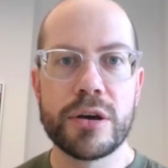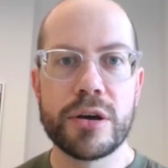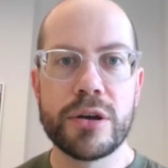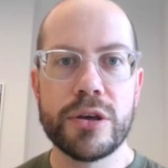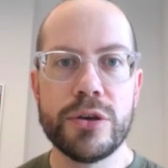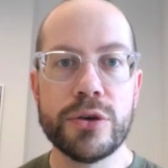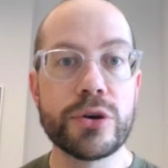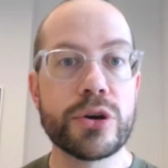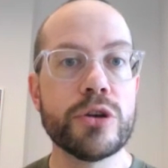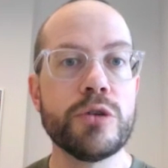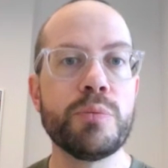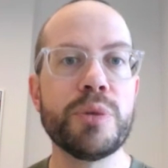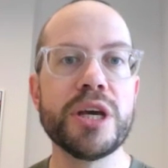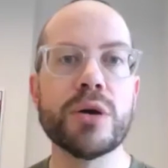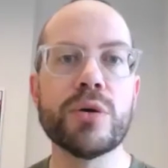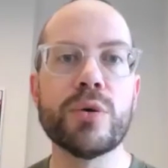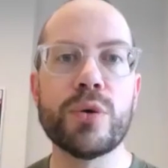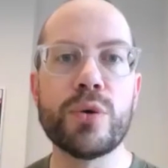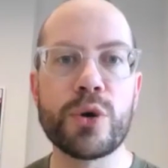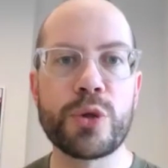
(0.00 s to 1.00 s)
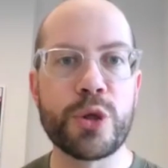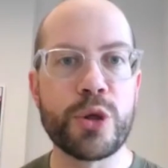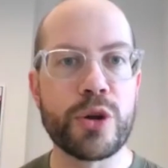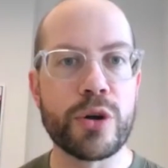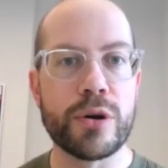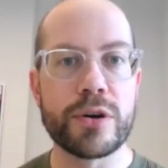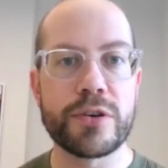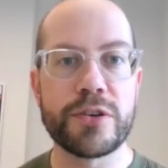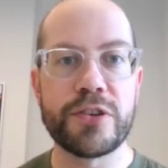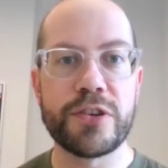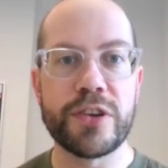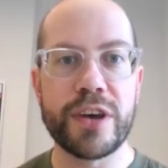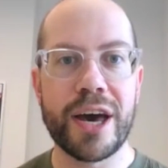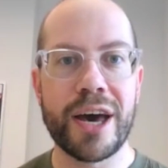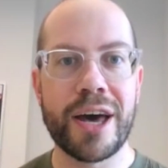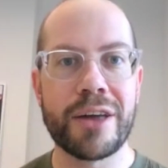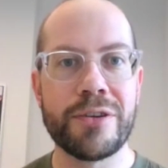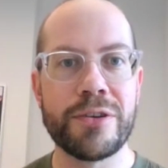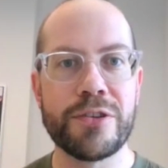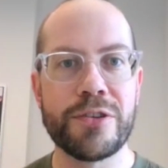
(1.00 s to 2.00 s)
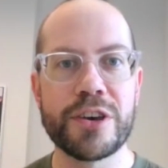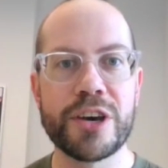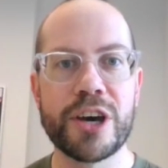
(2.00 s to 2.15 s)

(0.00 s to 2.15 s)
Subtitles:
You could be orthodox and